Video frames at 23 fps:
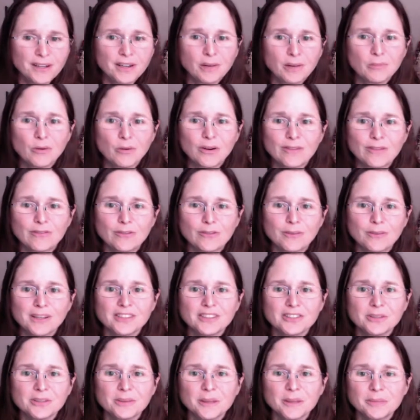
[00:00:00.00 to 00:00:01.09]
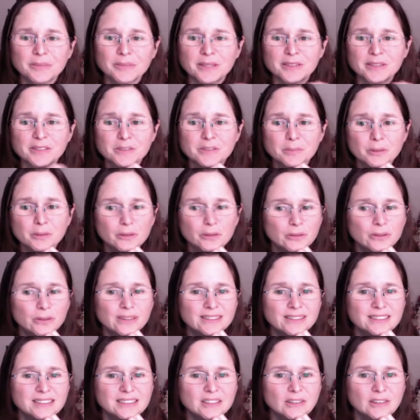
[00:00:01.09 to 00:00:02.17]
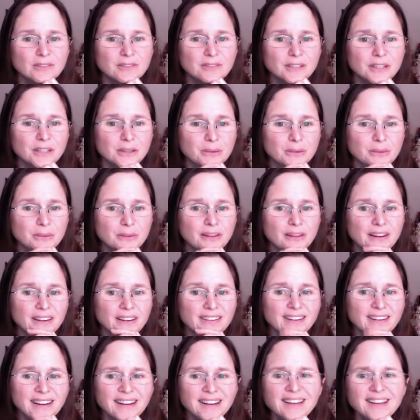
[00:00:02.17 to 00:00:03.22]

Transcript: out more information about Mingus Mill, you can see our video there.